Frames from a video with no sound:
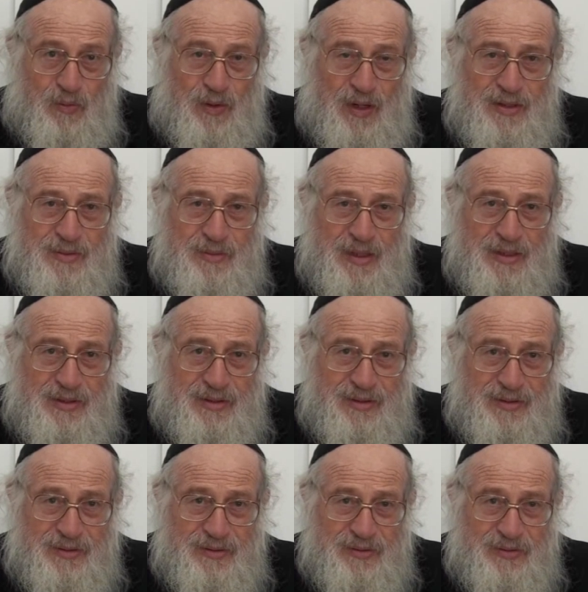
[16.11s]
Why he made
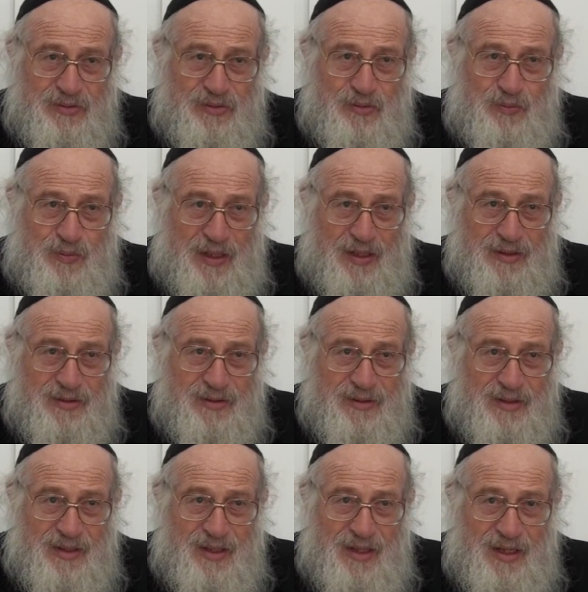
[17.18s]
two parts?
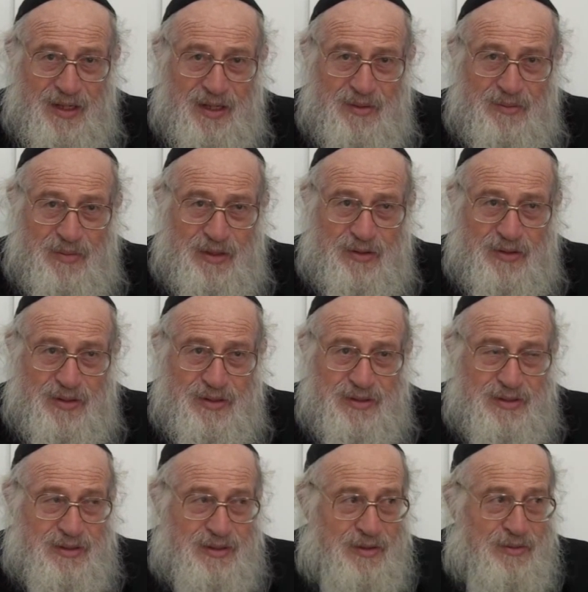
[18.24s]

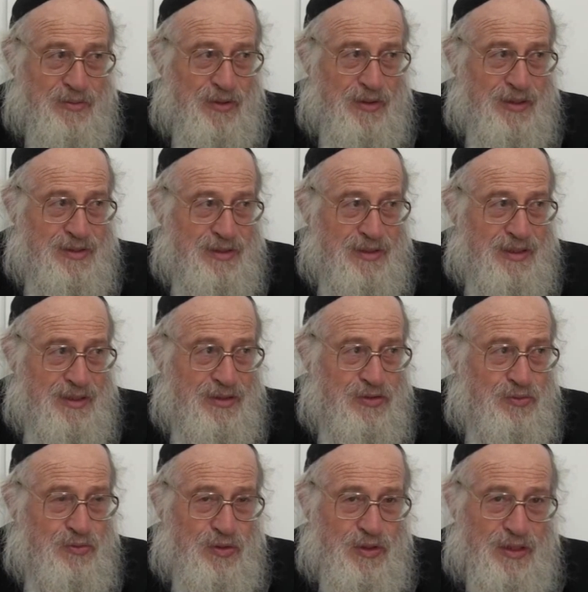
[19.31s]
Because the Gemara say
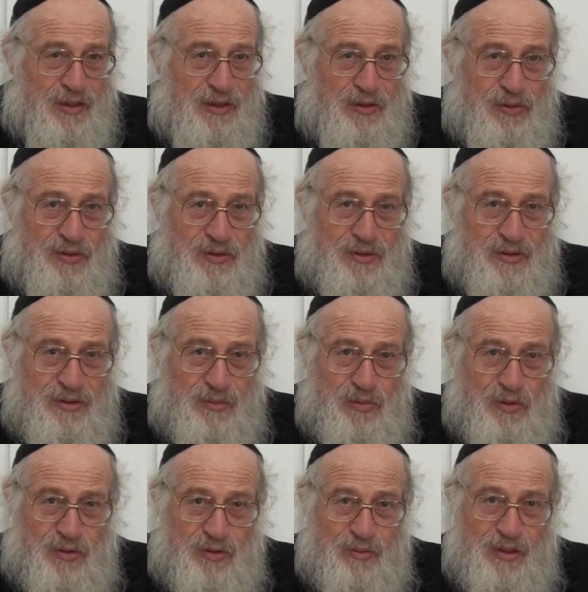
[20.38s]
Shmuel wrote the
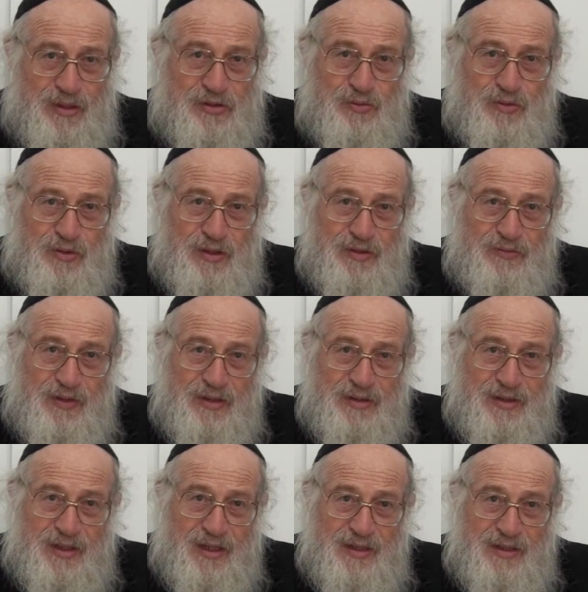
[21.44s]
book, but Shmuel
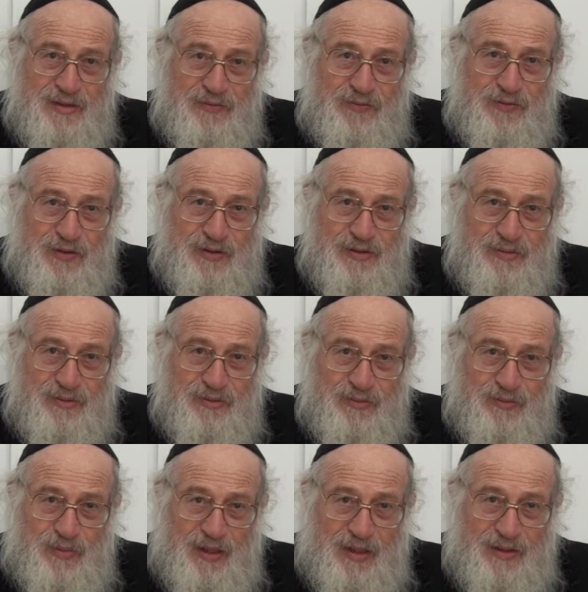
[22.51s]
was died in the first
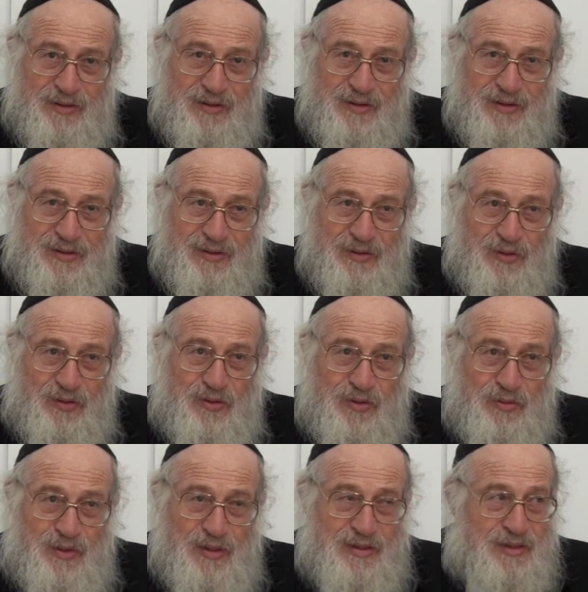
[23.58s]
part. Or
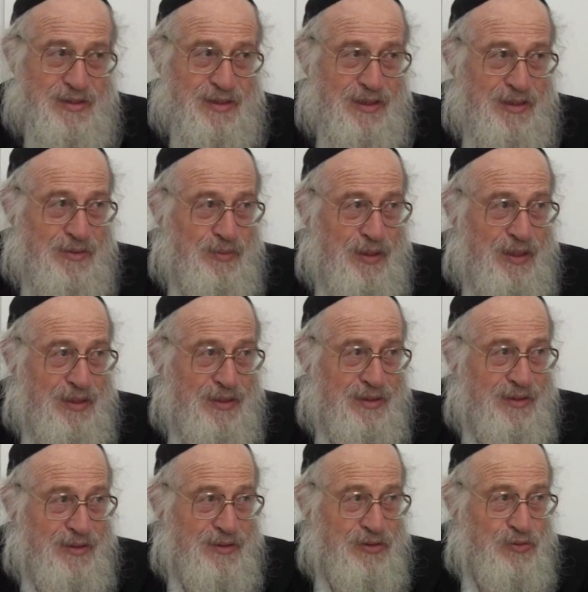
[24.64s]
could be the second part,
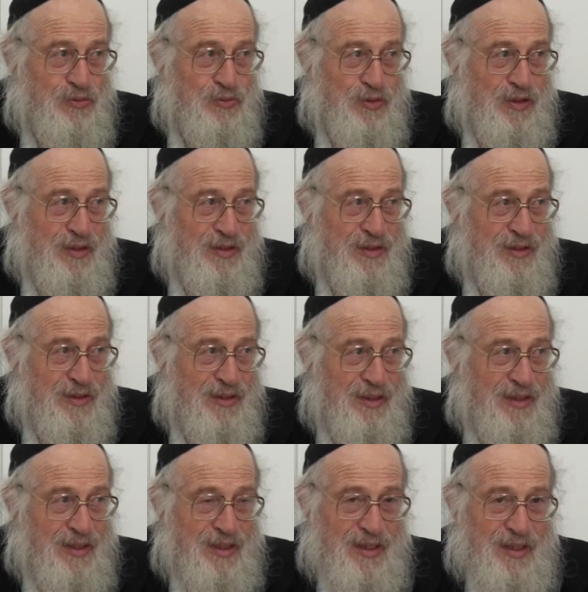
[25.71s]
Shmuel.
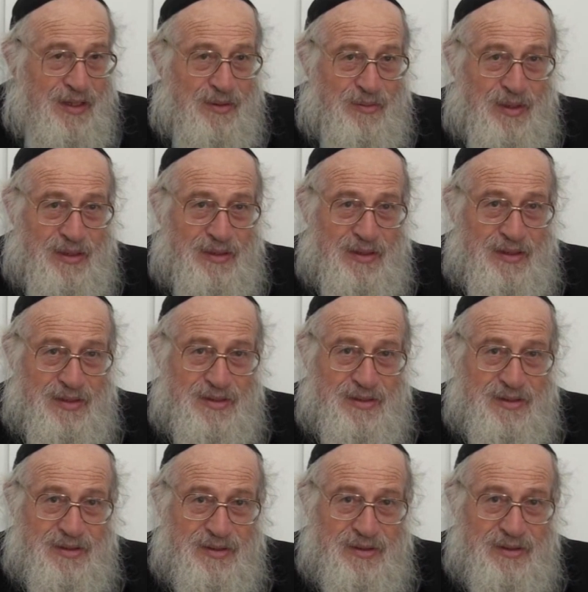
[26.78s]
But
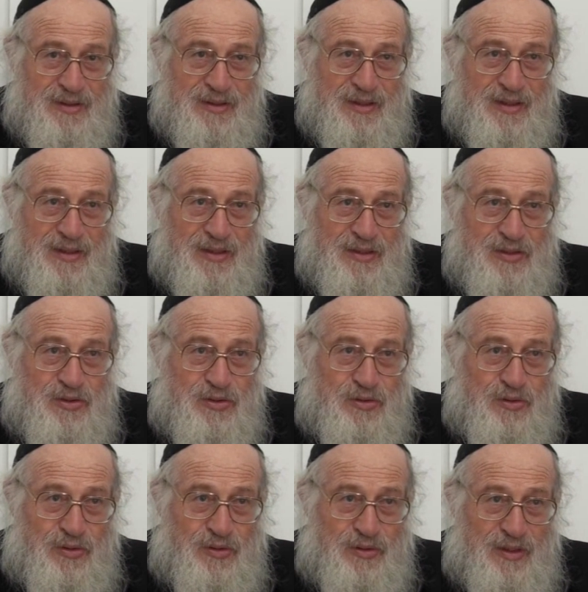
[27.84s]
his
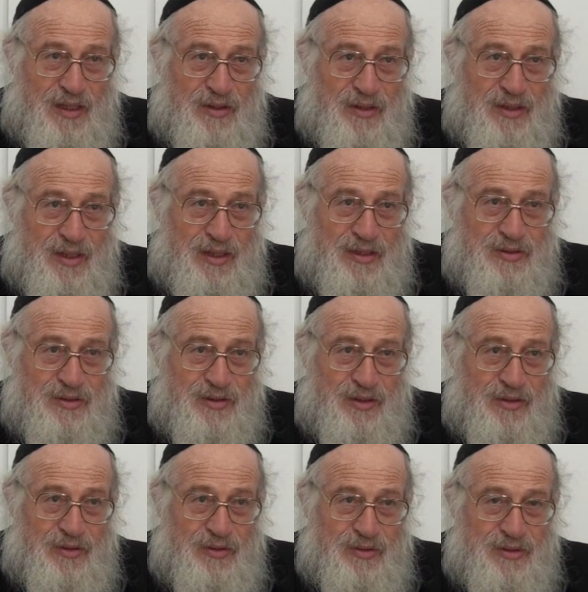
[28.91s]
school,
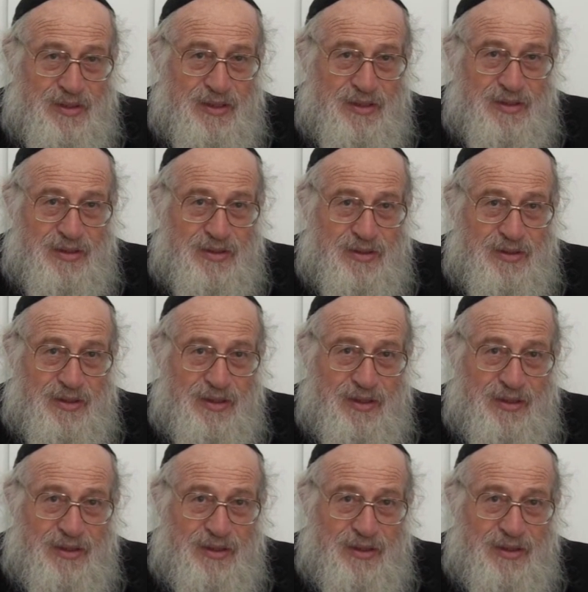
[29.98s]
how you say this,